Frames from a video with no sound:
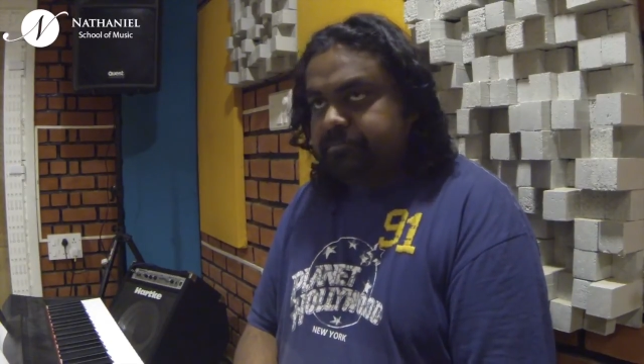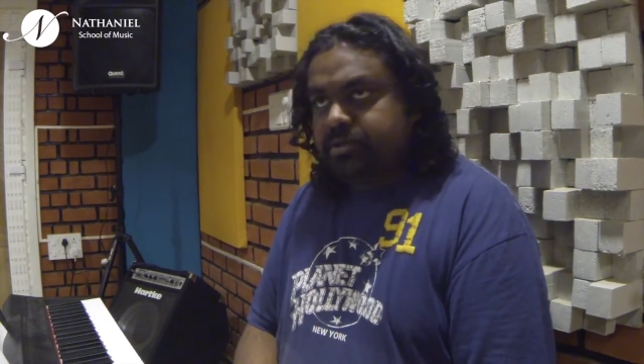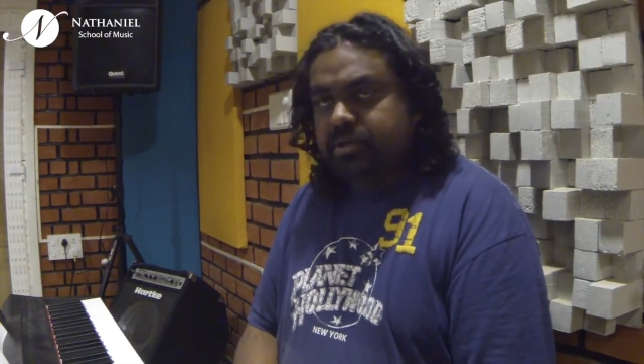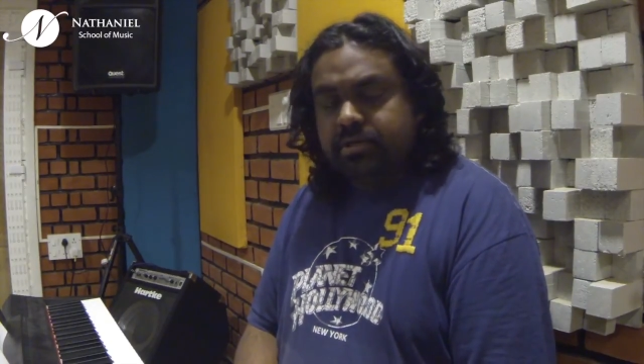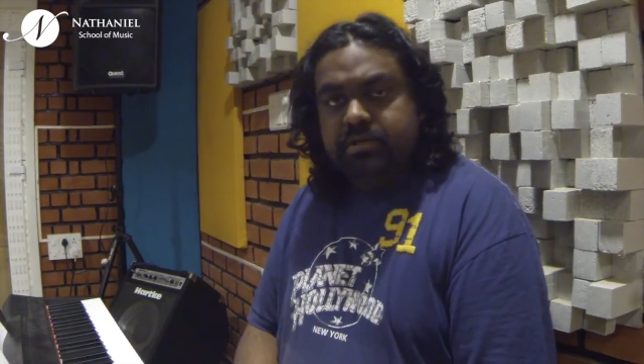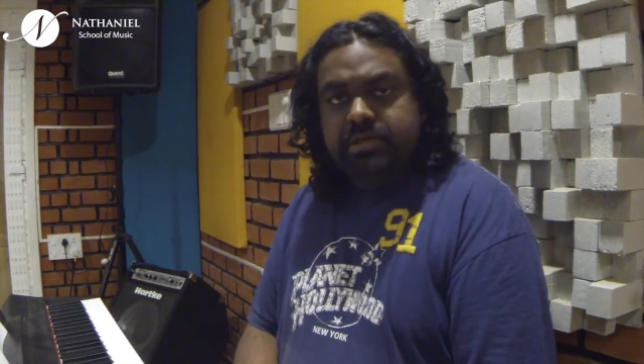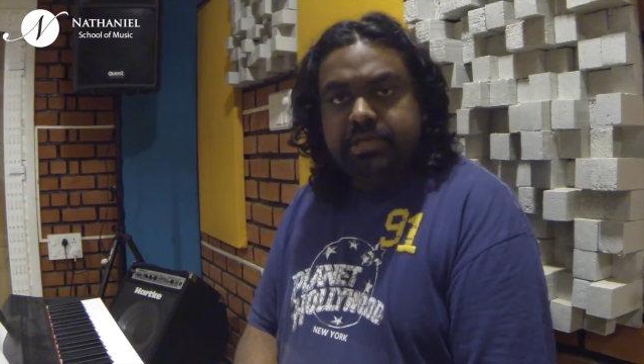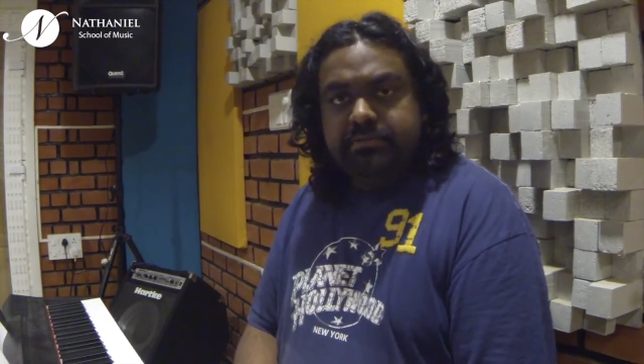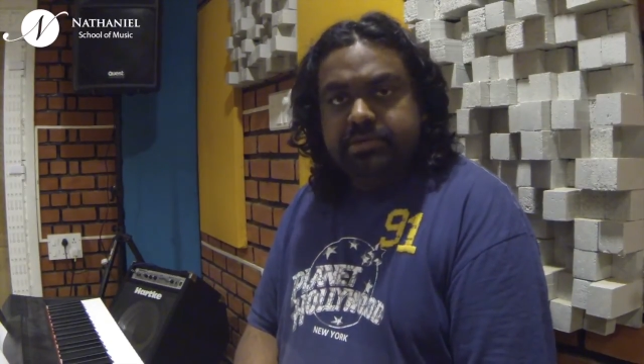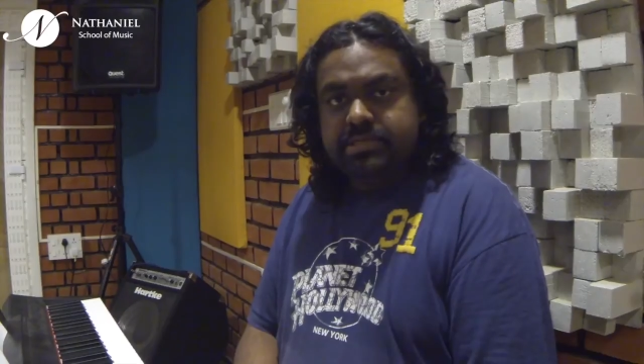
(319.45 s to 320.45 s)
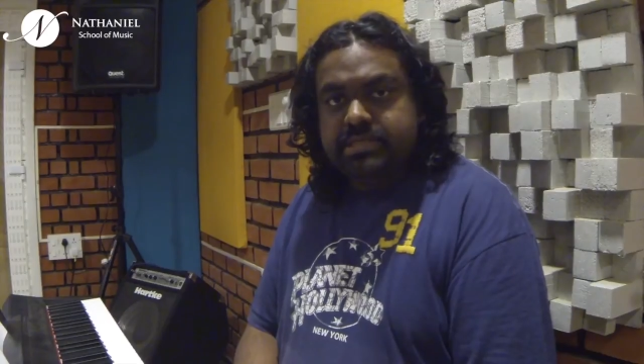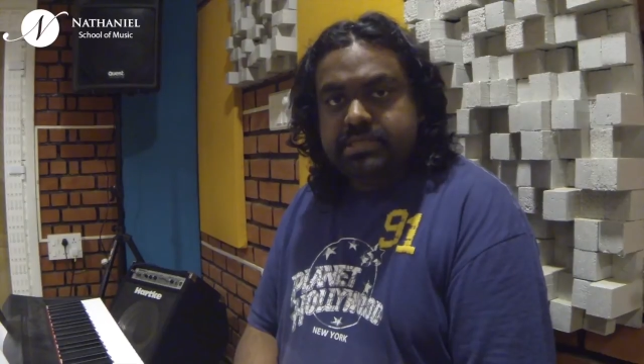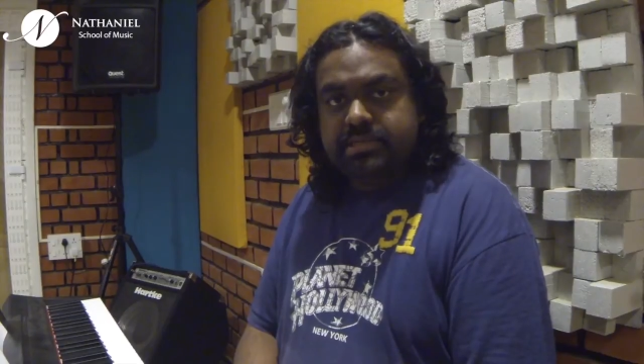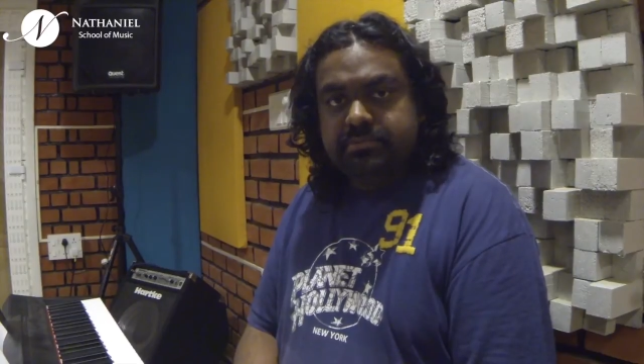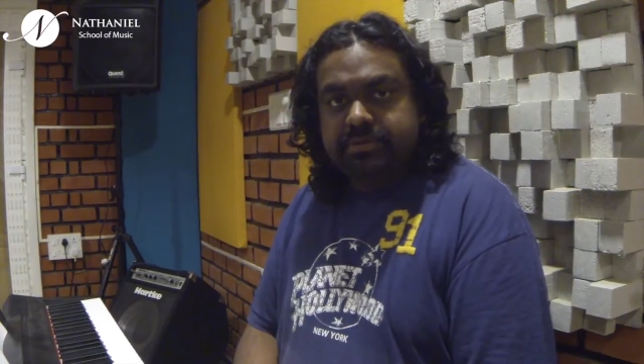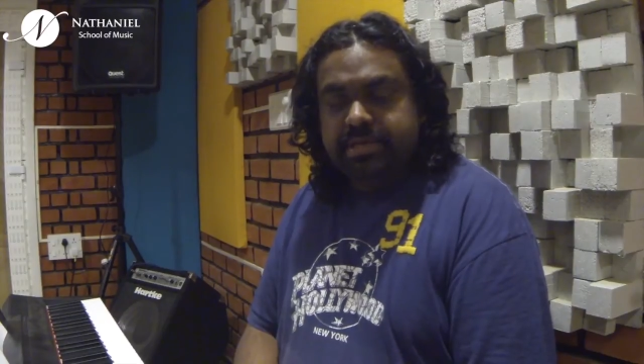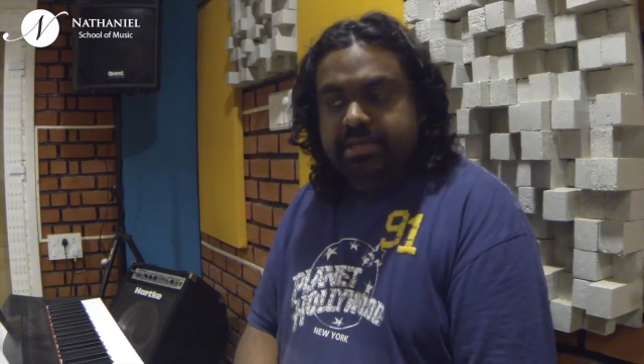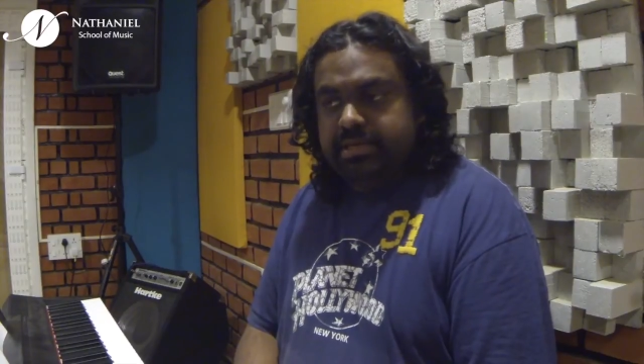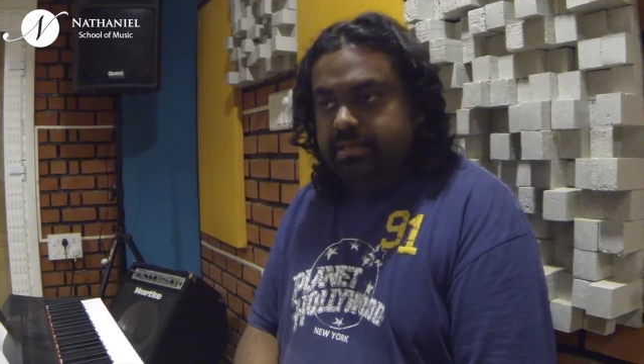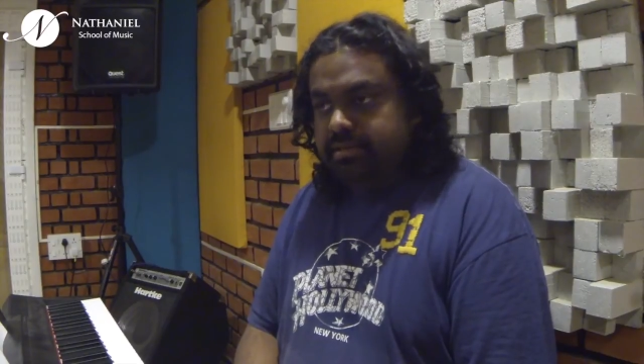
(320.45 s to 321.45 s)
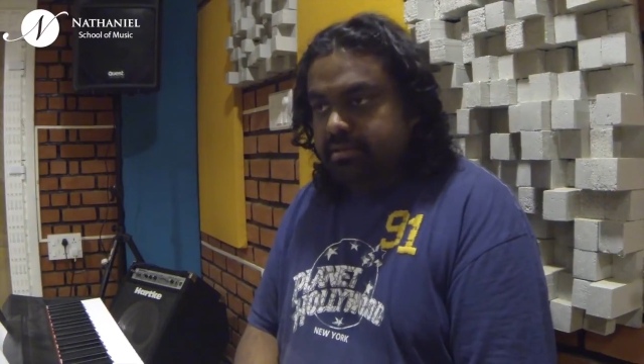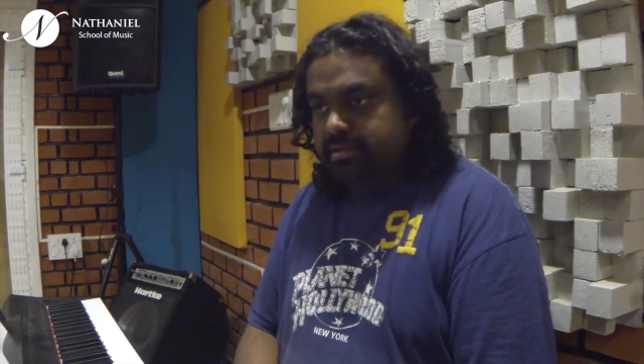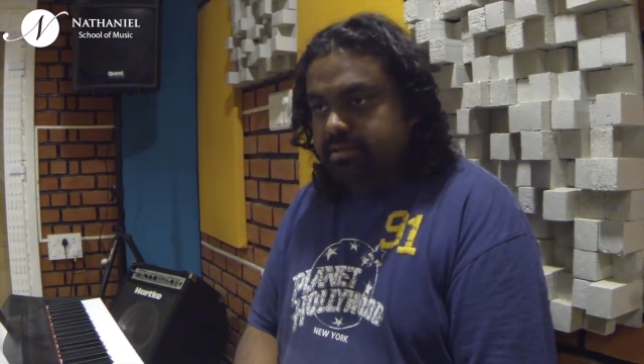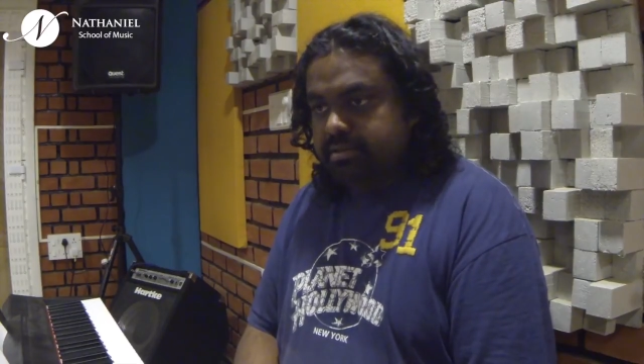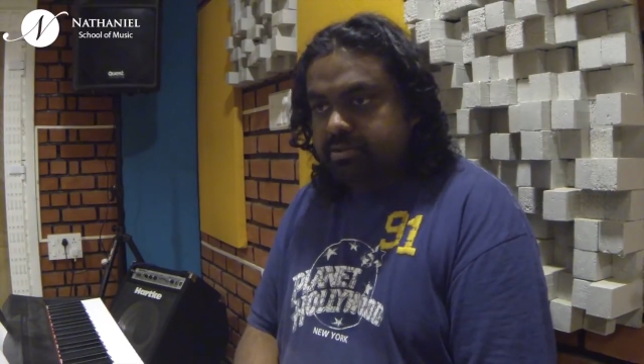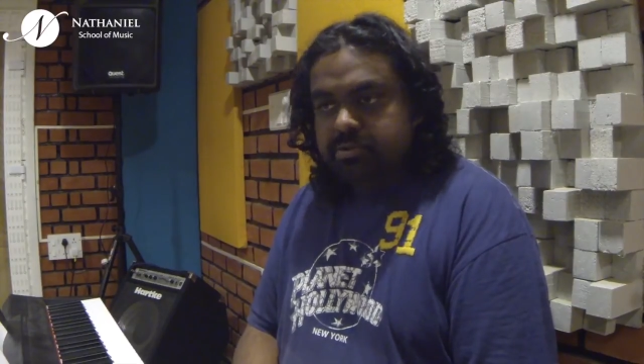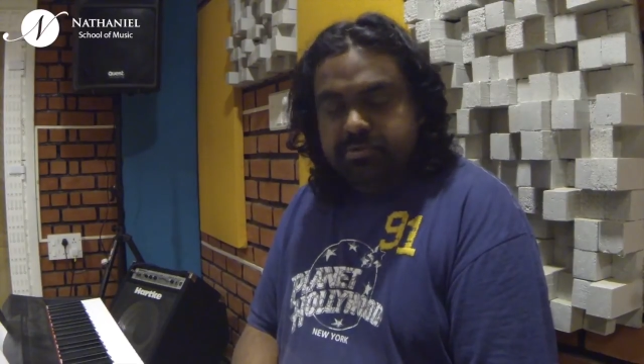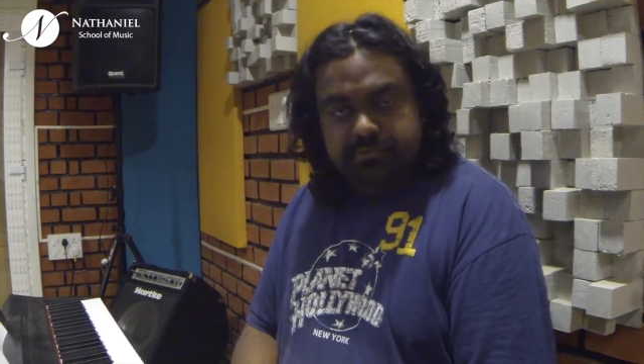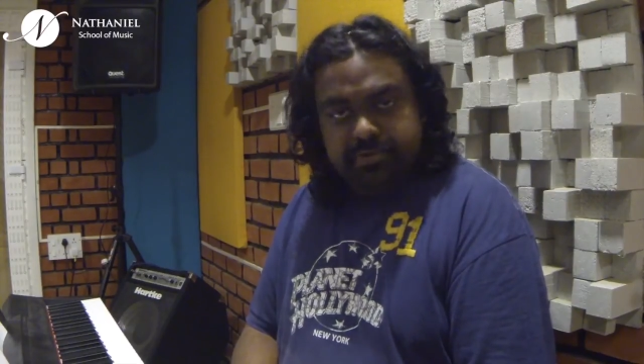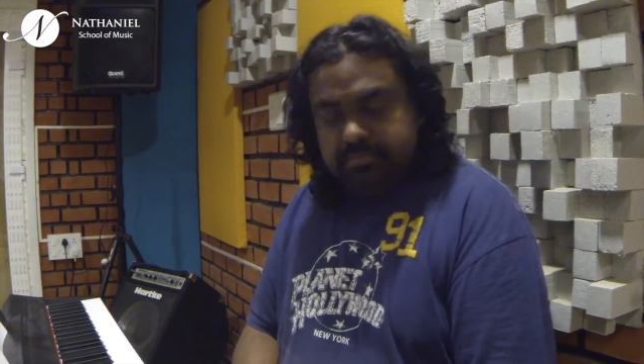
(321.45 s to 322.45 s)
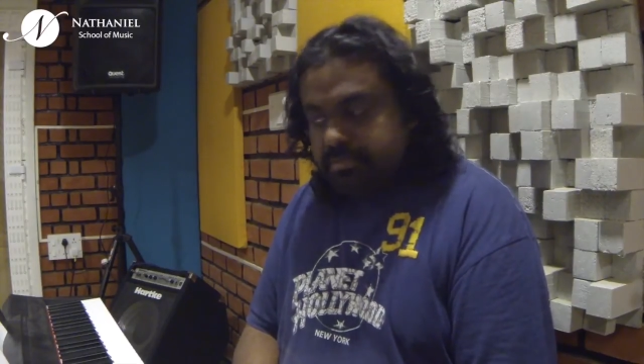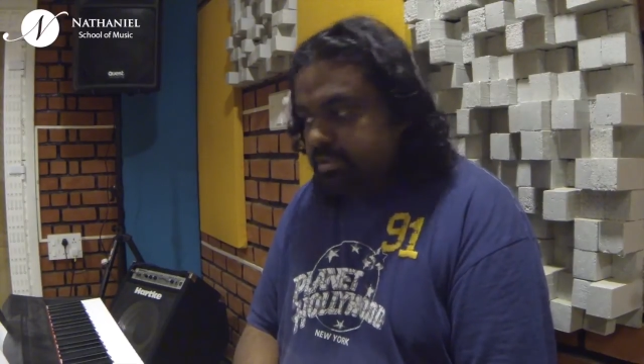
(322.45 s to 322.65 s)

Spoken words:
chord inversions are very useful